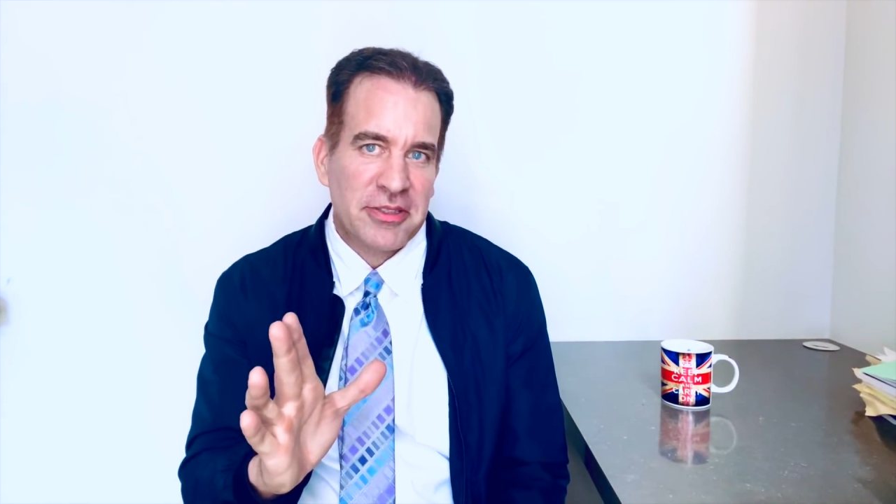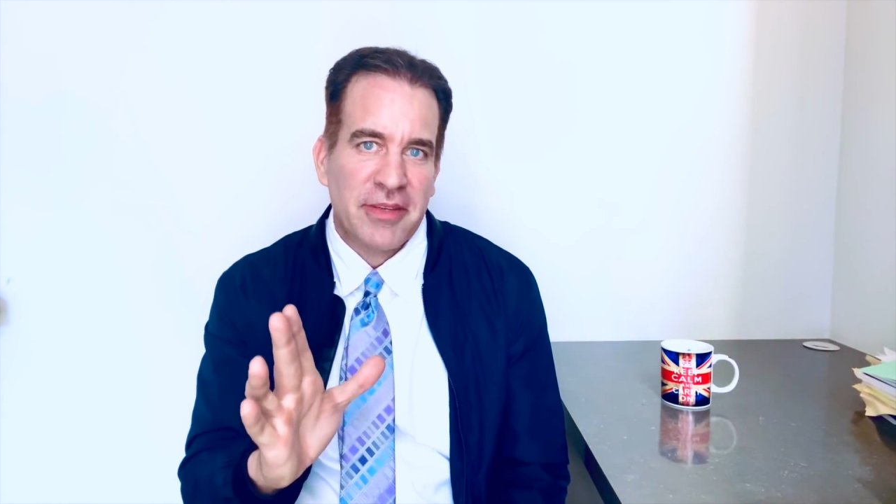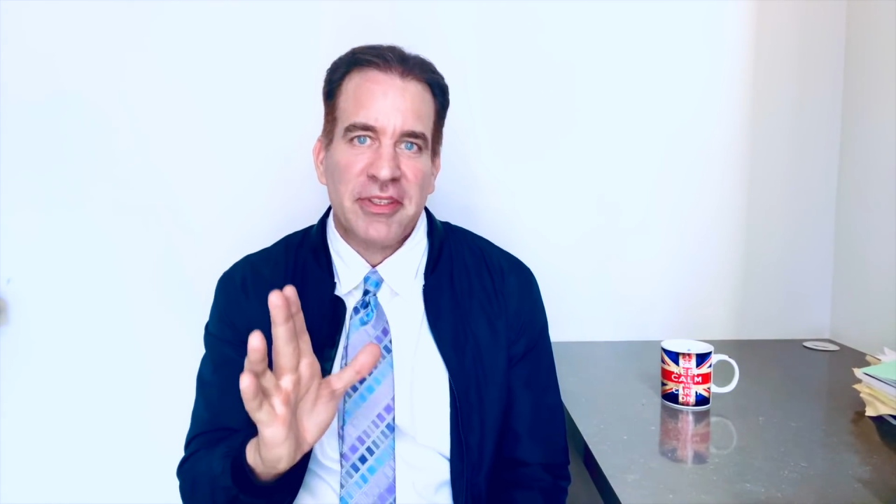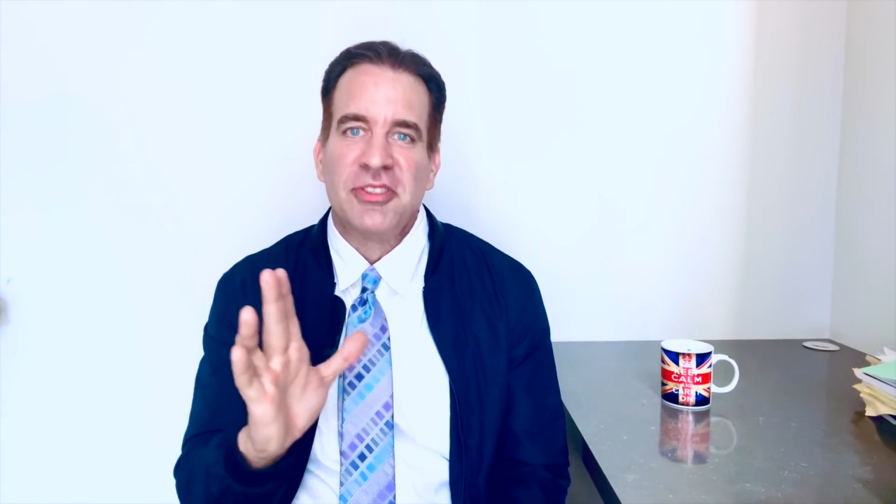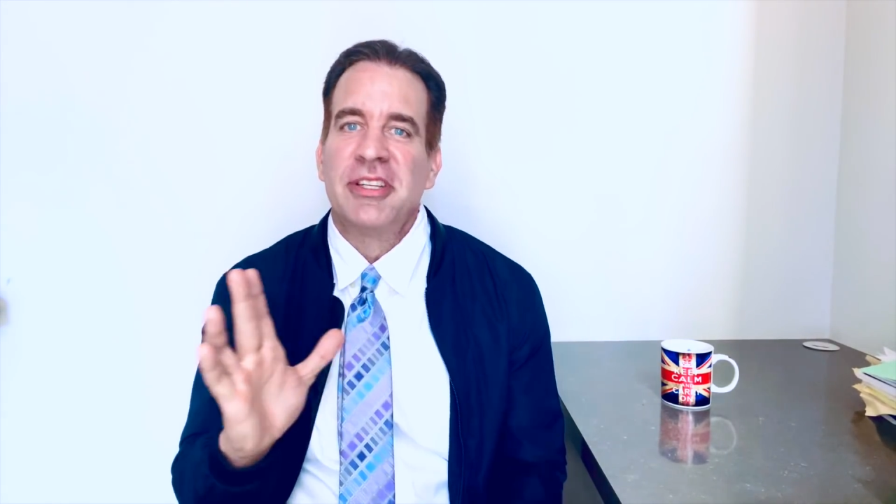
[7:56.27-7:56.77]

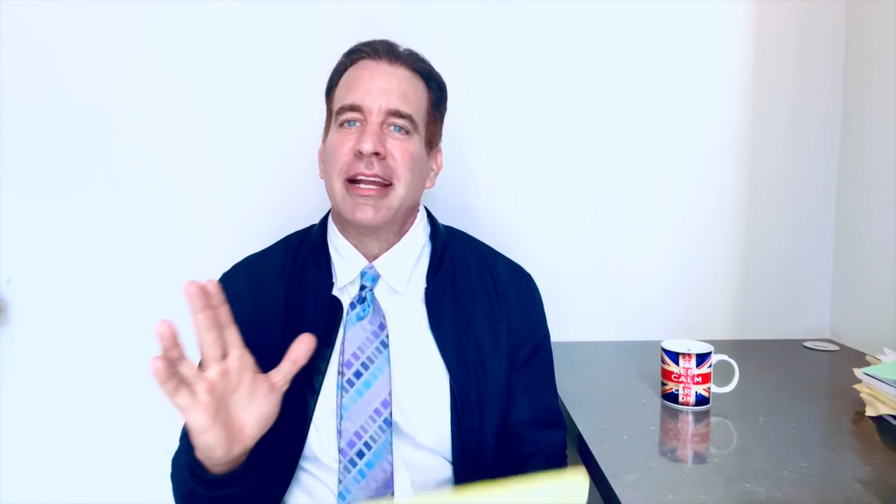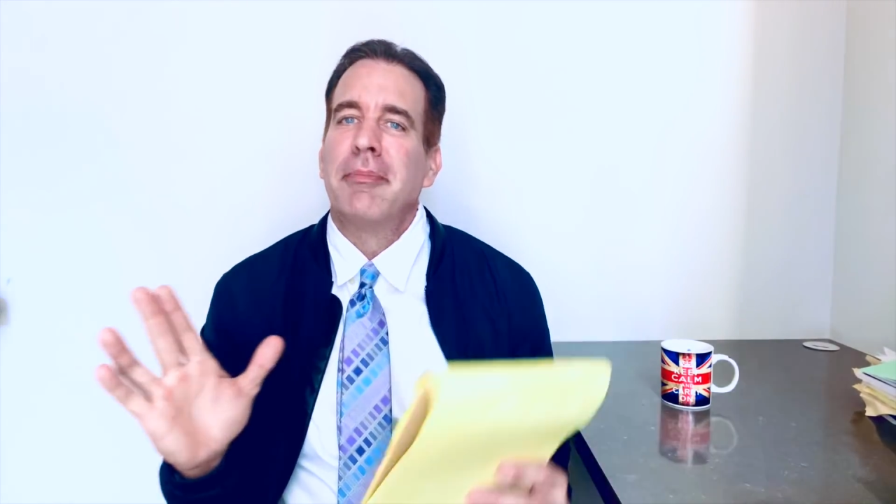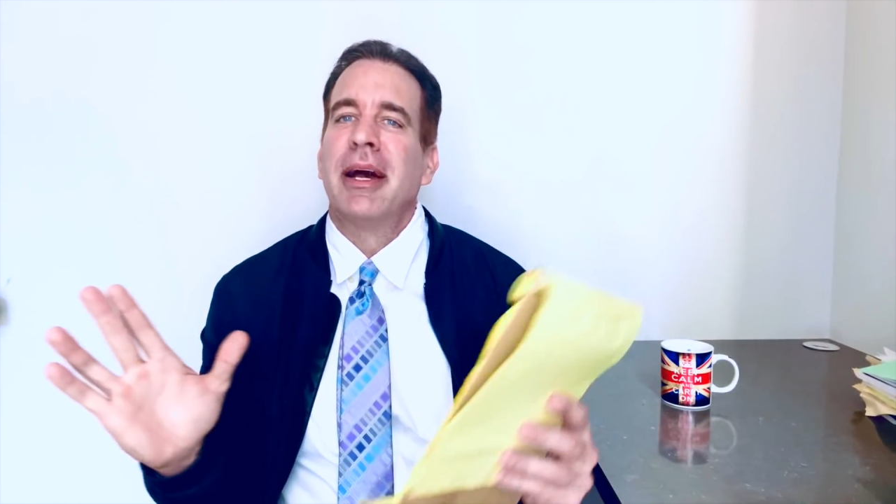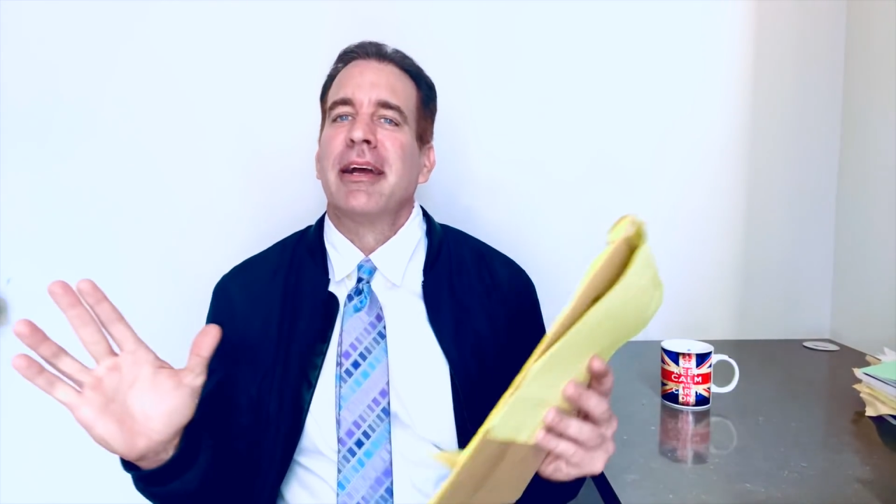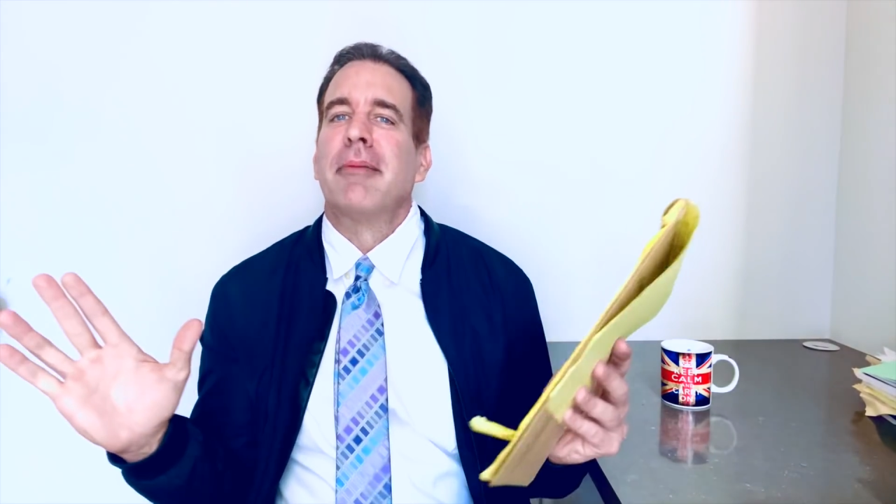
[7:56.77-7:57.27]
of the Santa
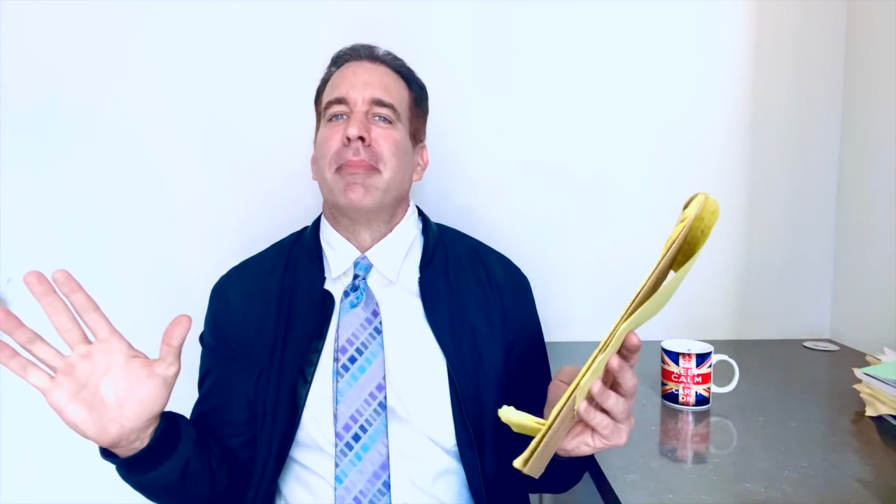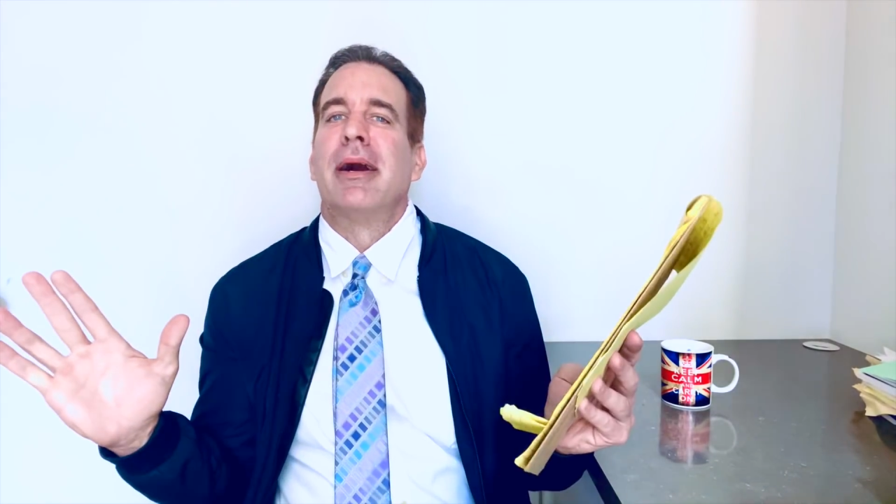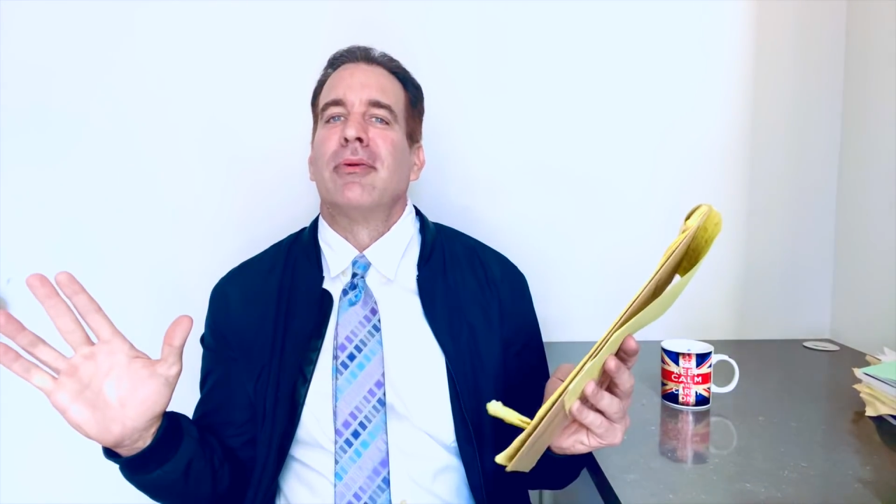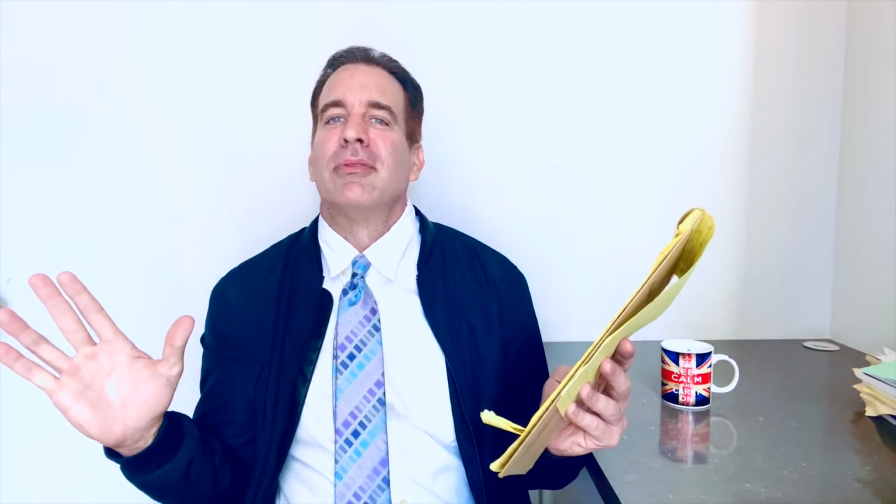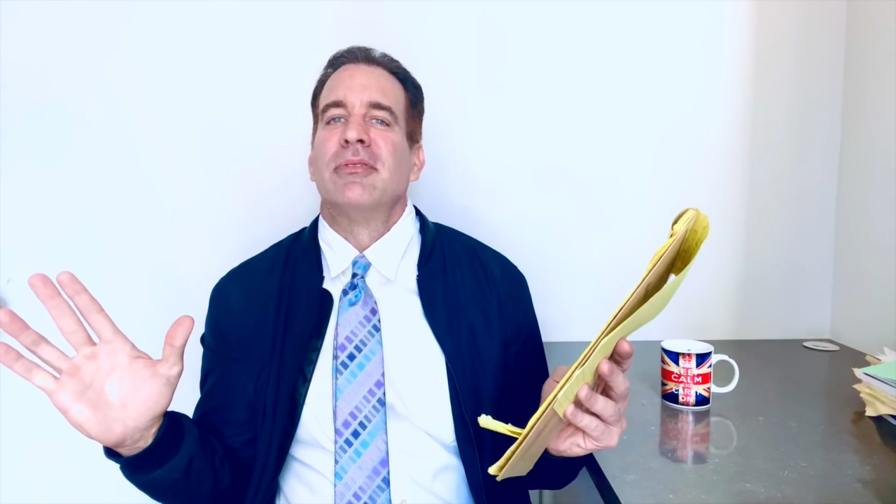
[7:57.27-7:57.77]
Monica
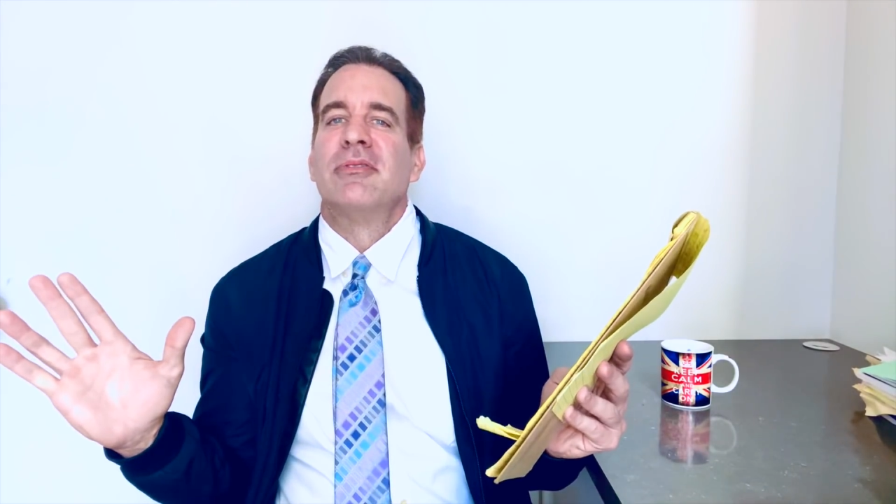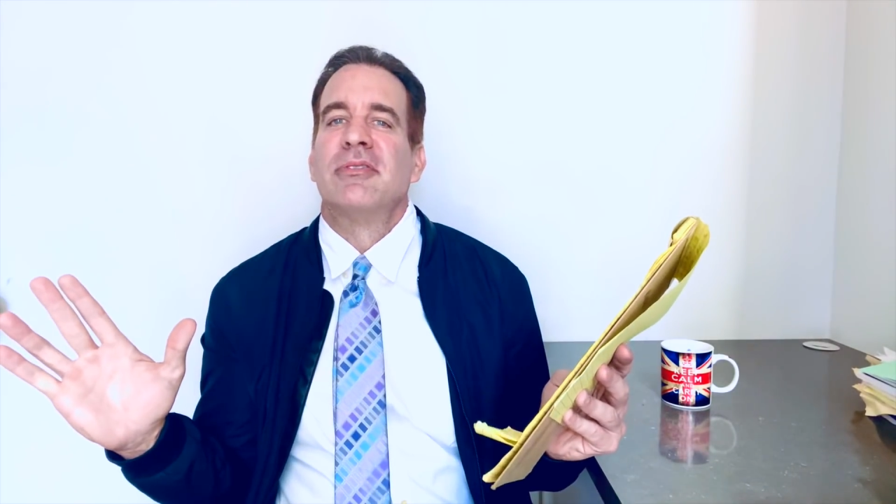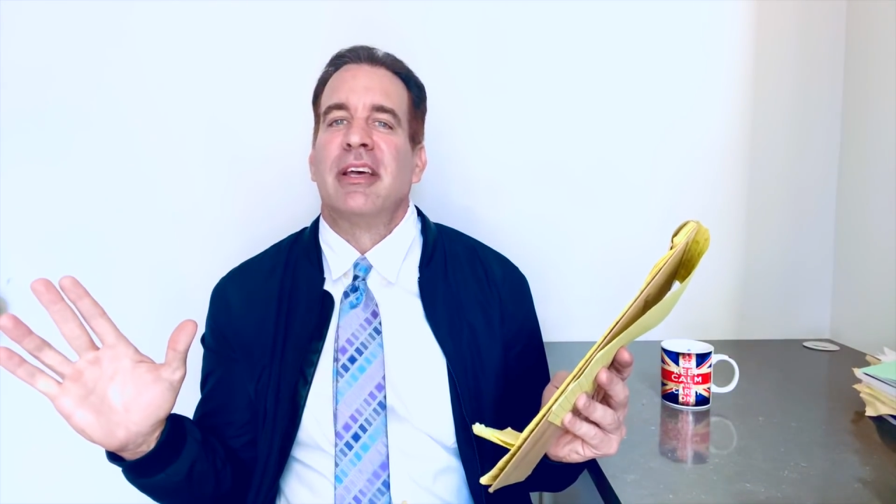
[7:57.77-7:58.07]
Mountains